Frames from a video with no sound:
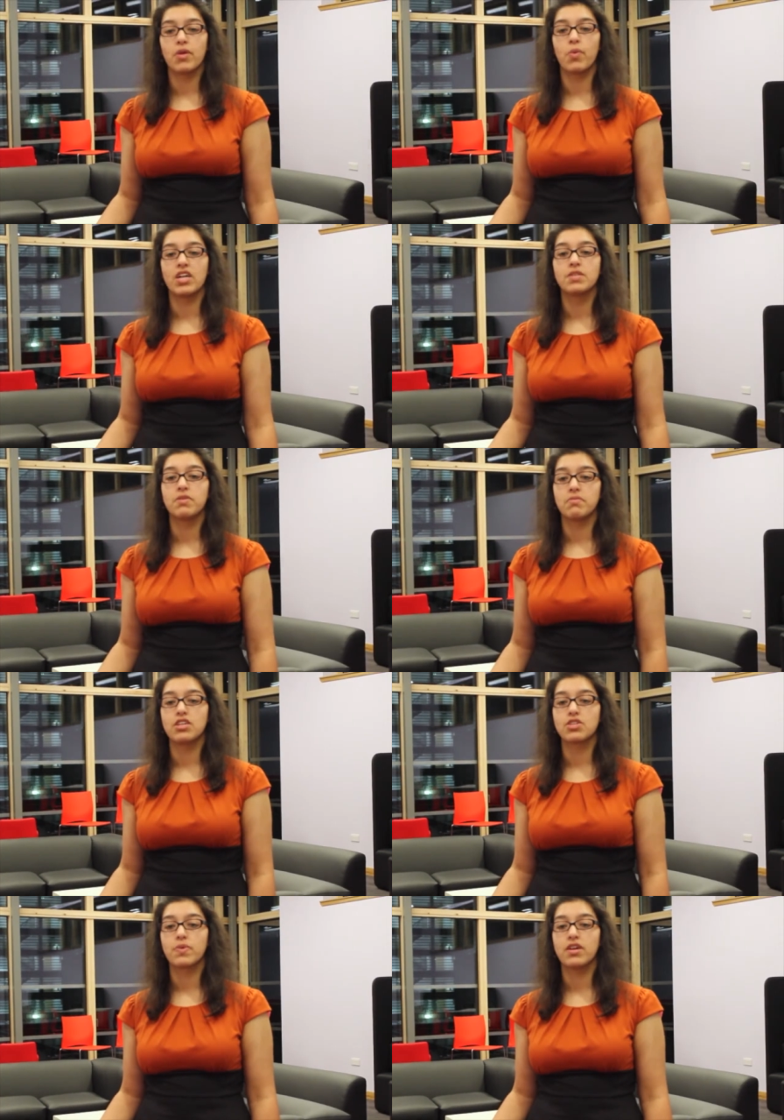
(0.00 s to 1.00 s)
milliwatts per
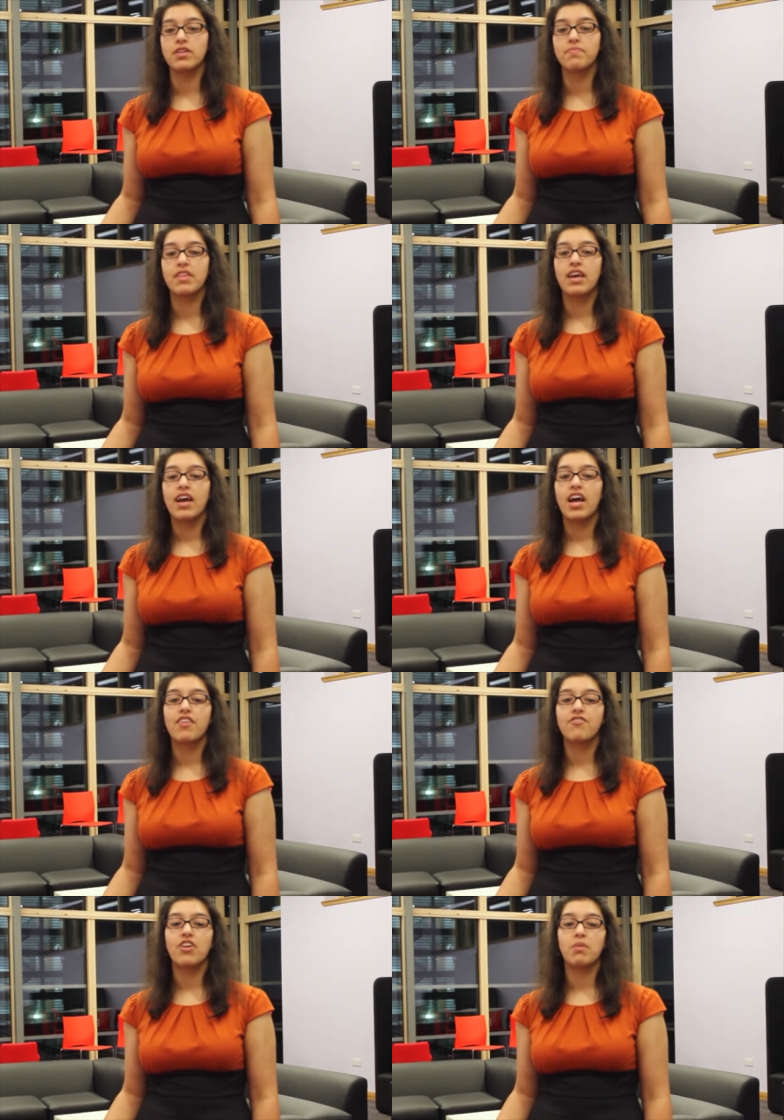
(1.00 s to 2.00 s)
meter squared
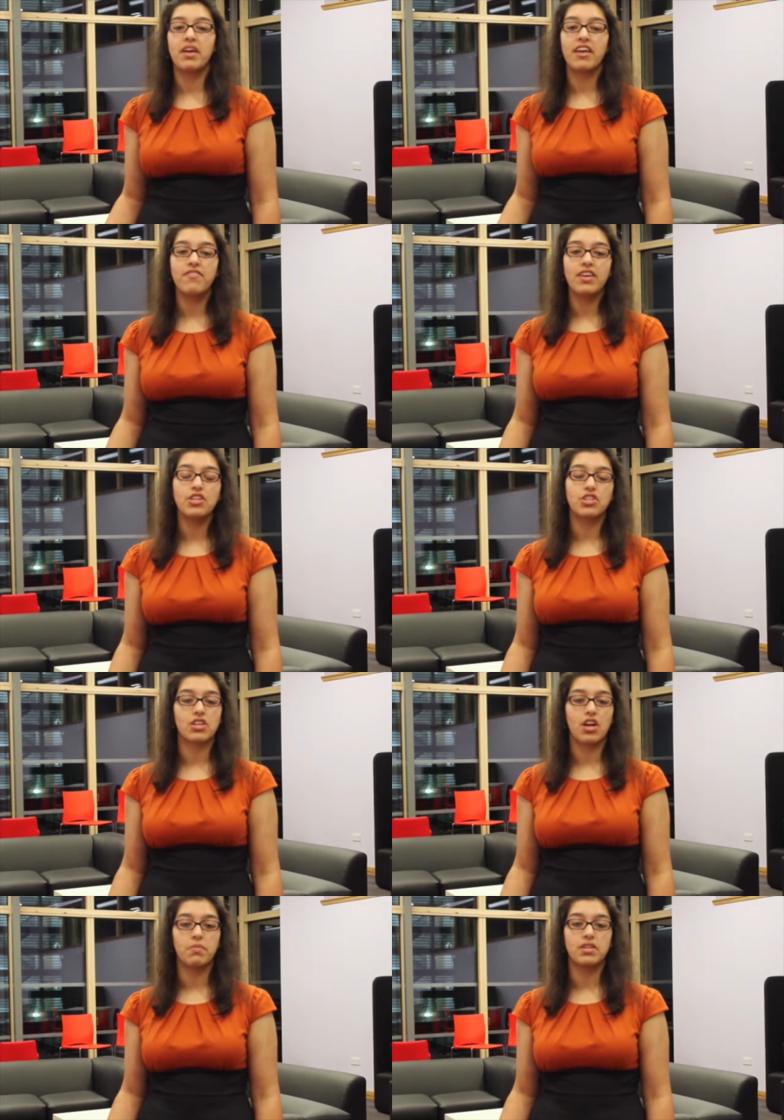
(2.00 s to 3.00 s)
and from
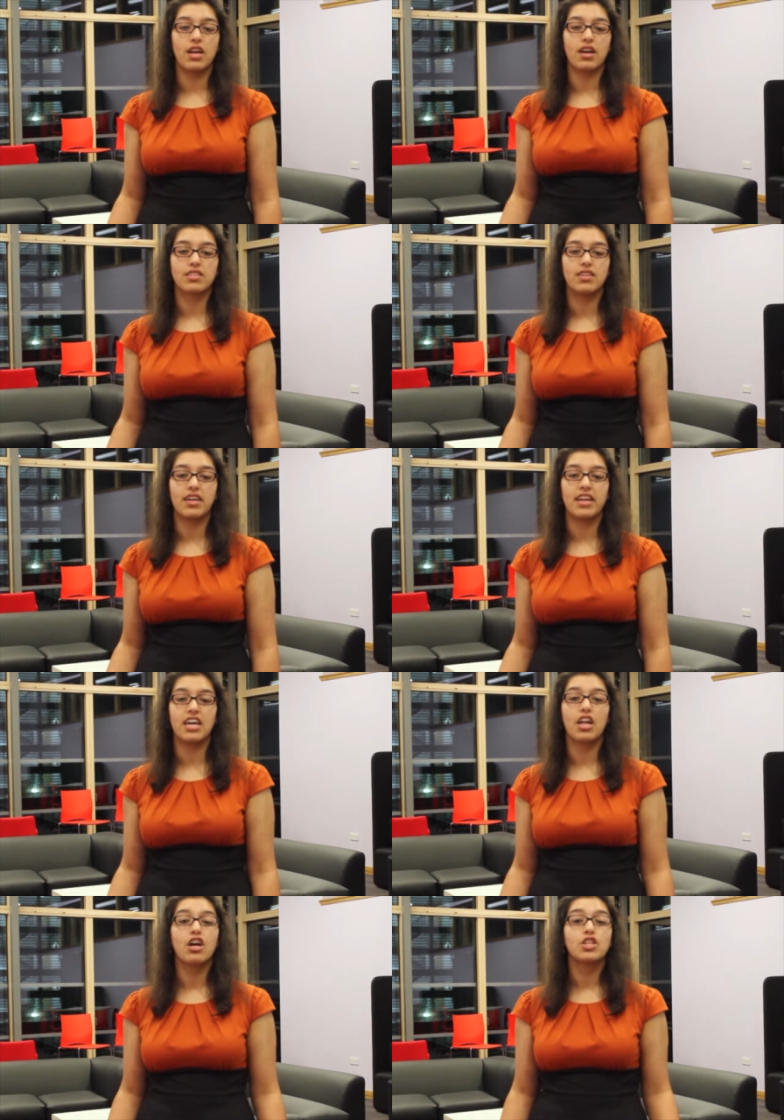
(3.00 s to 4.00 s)
aviation carbon dioxide
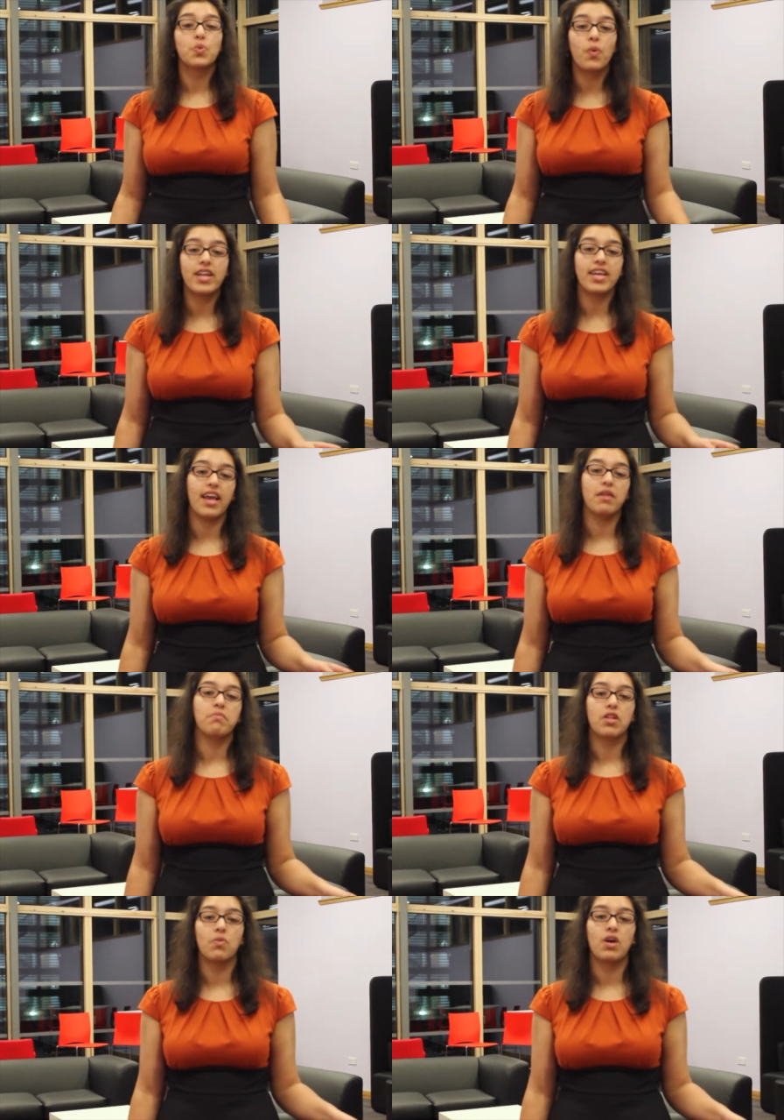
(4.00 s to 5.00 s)
at
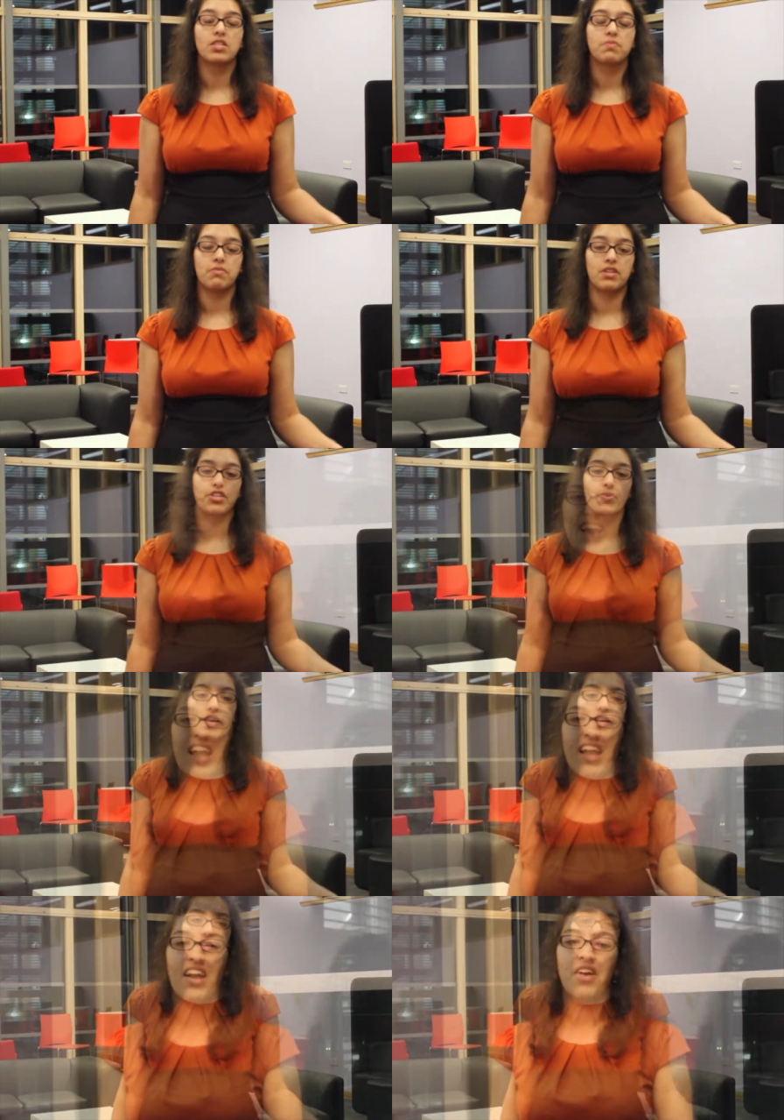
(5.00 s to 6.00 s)
28 milliwatts per meter
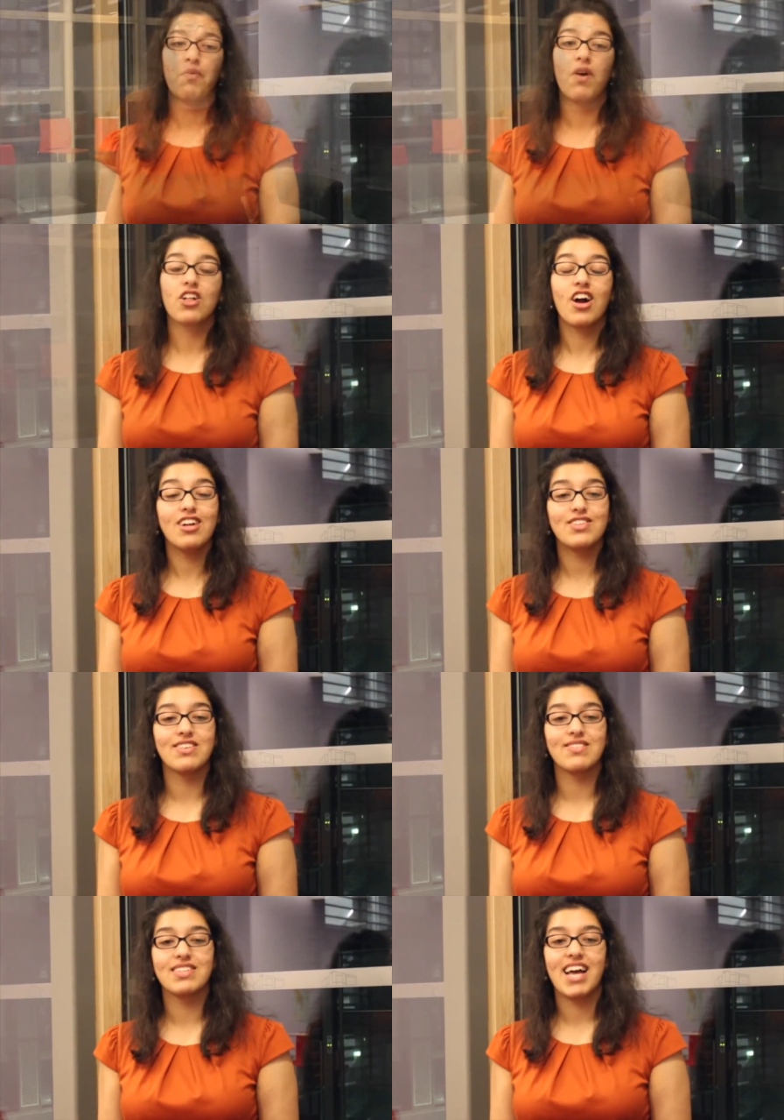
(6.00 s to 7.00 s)
squared. While
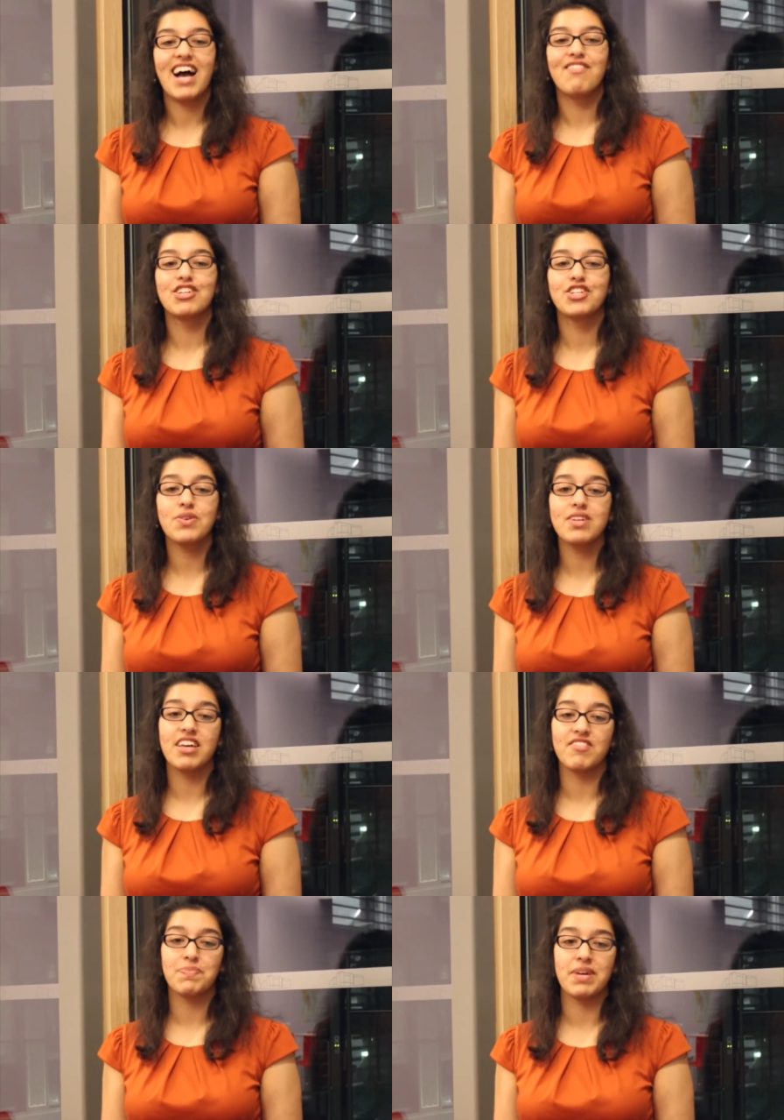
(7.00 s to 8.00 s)
contrails have a short
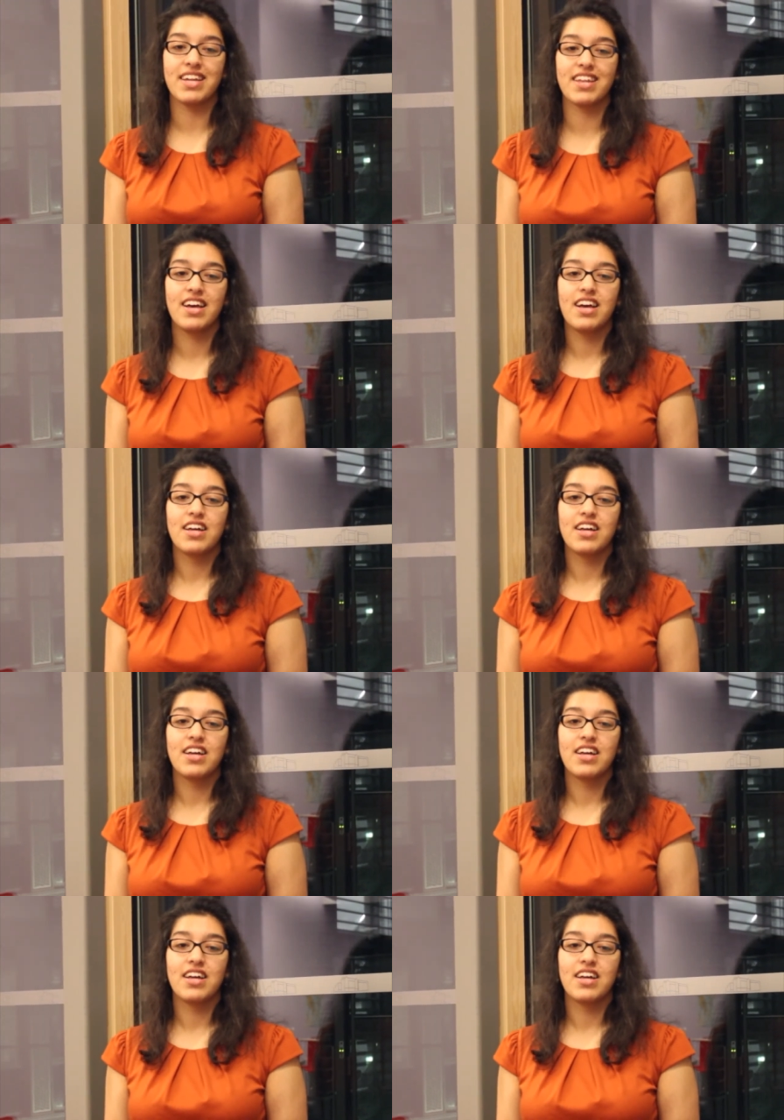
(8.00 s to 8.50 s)
lifespan,